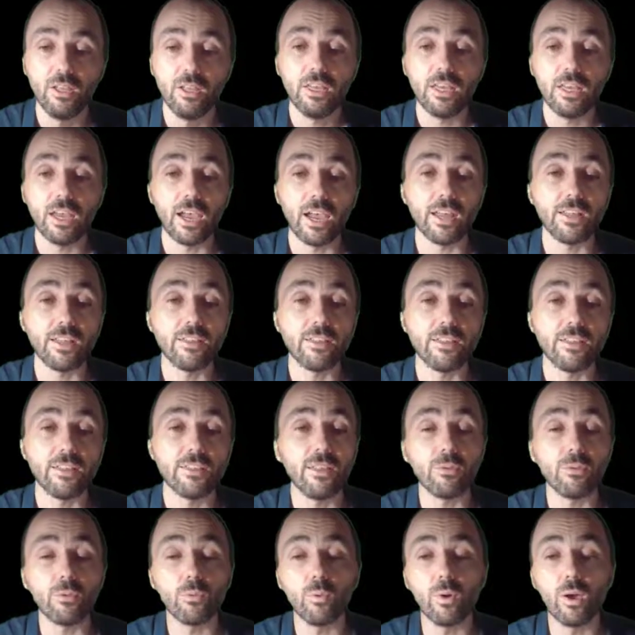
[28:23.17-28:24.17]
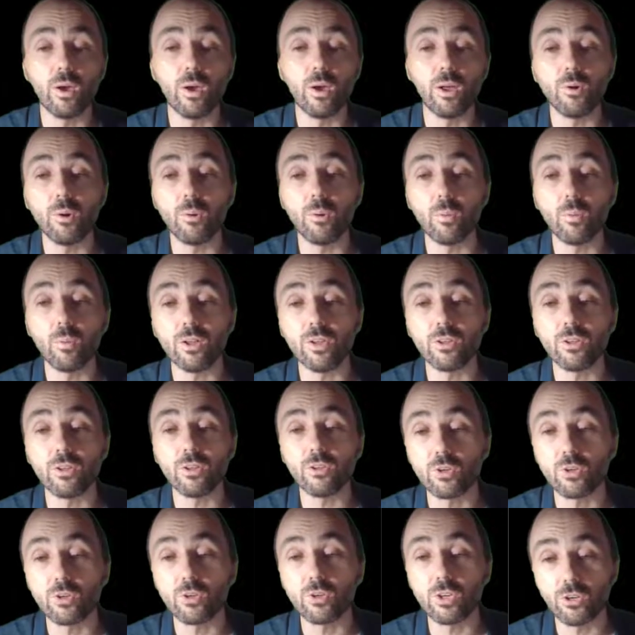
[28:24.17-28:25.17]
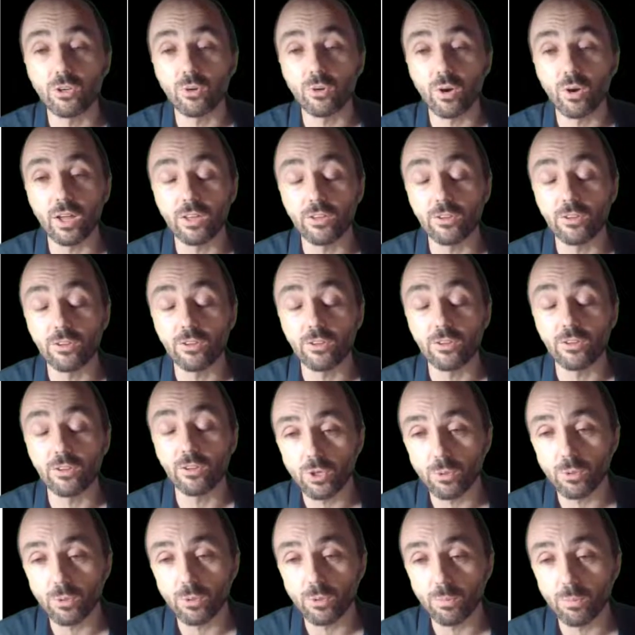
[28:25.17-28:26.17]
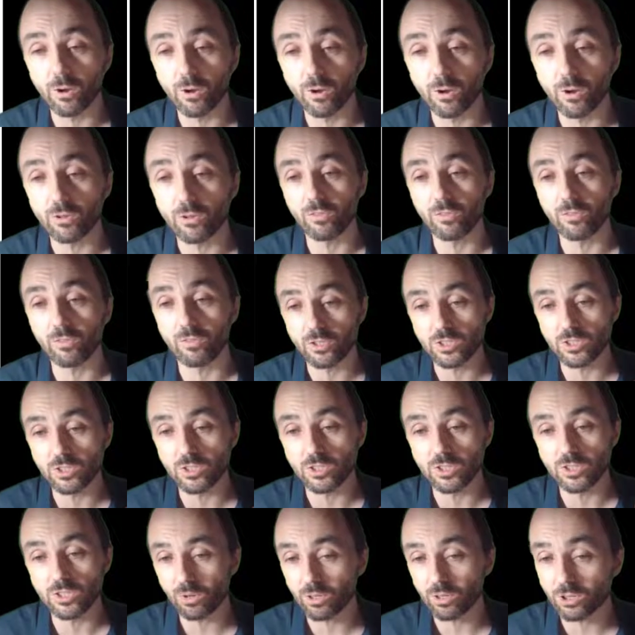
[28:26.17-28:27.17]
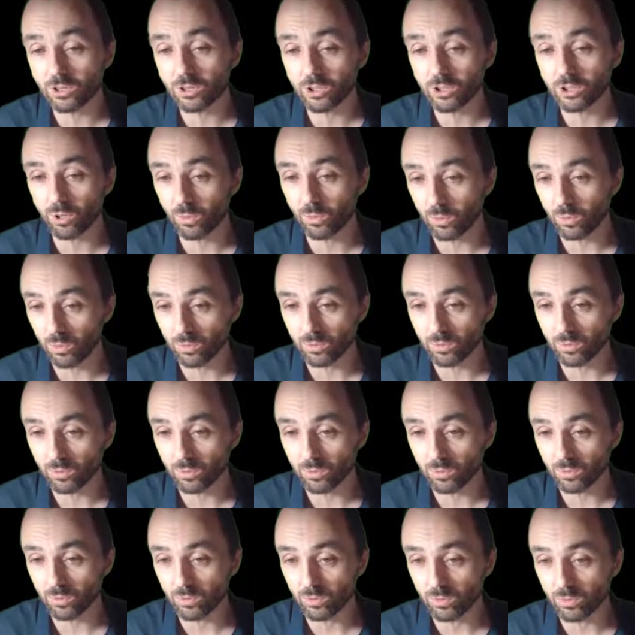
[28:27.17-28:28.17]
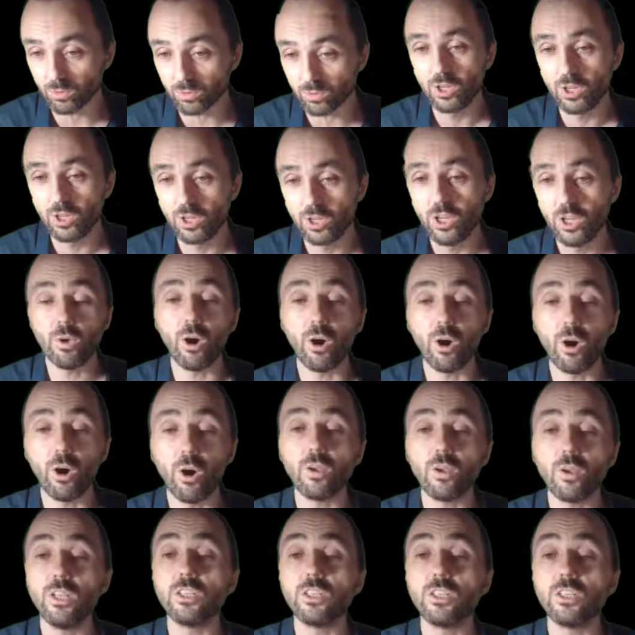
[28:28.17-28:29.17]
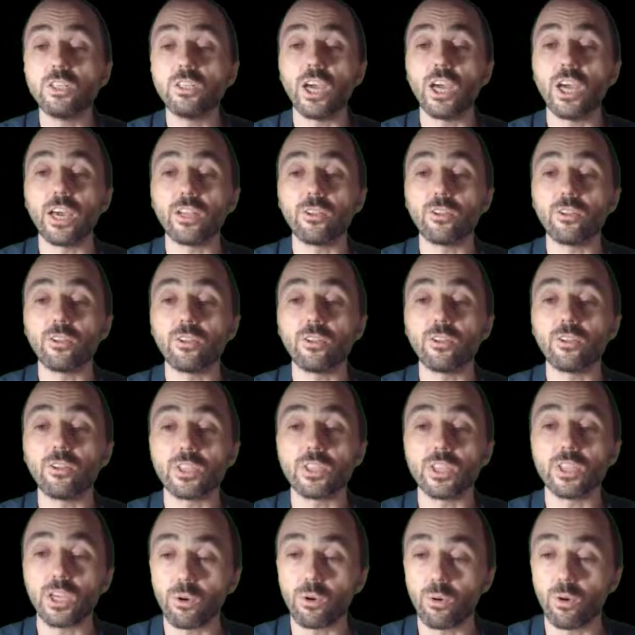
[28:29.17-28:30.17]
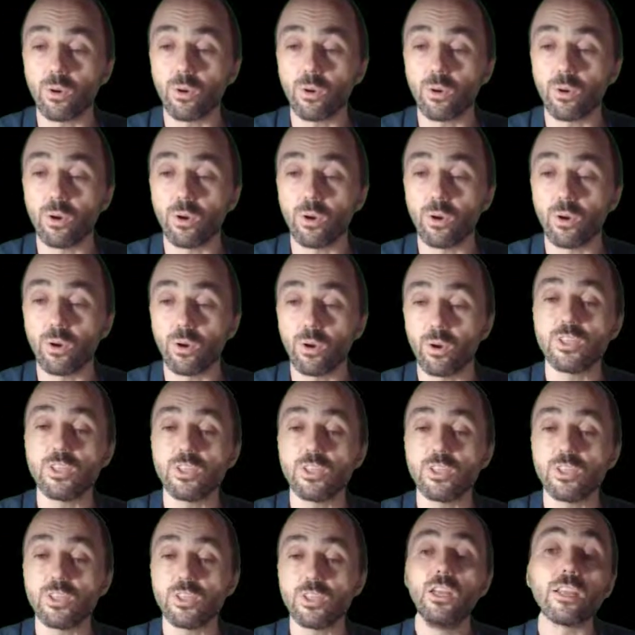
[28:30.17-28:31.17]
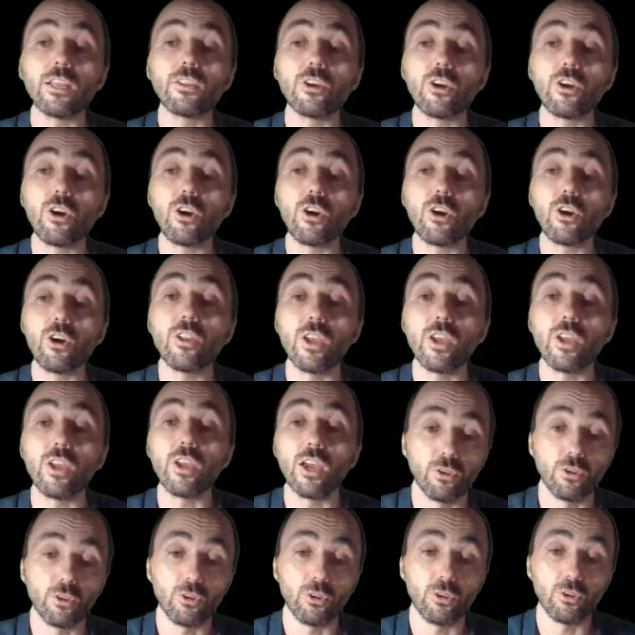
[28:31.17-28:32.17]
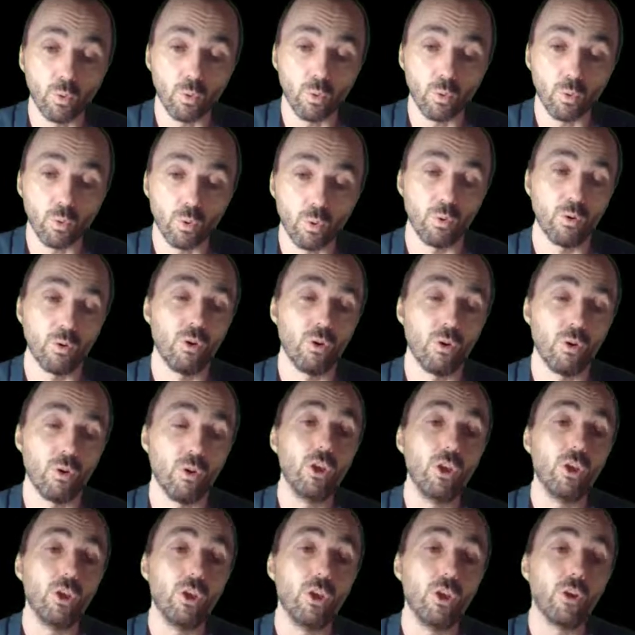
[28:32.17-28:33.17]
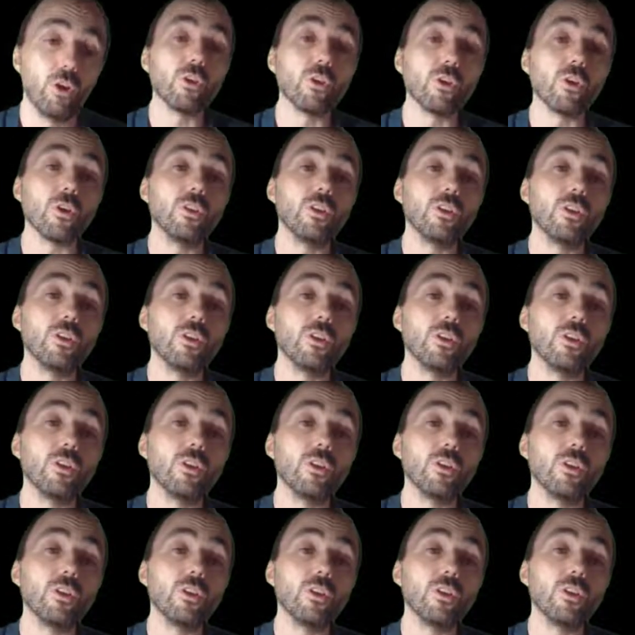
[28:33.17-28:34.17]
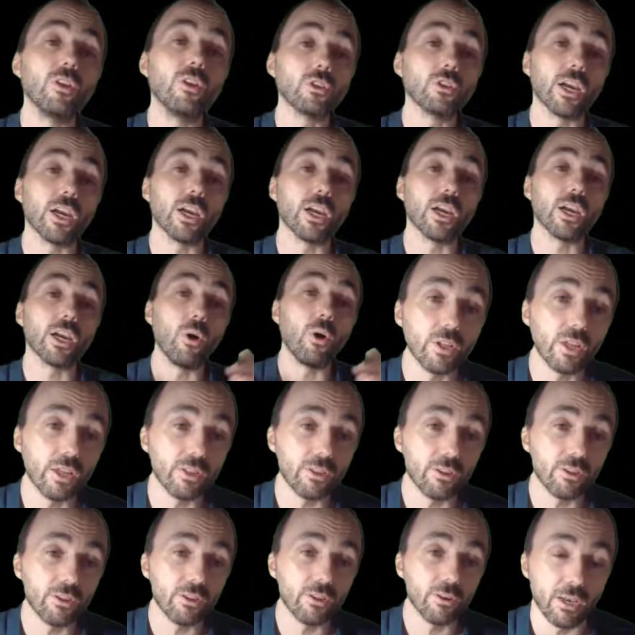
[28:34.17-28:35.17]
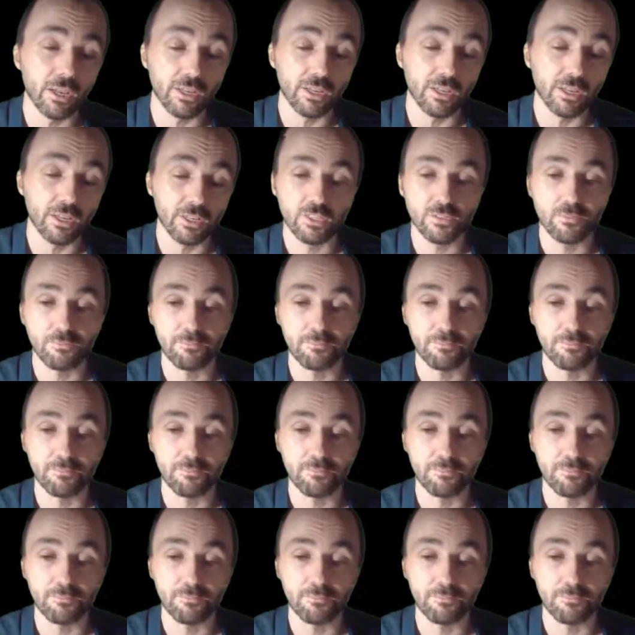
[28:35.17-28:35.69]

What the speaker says: And then when we want to calculate the support of the sequential rules, we only check the sequence that contain the rule. We don't need to check the whole database.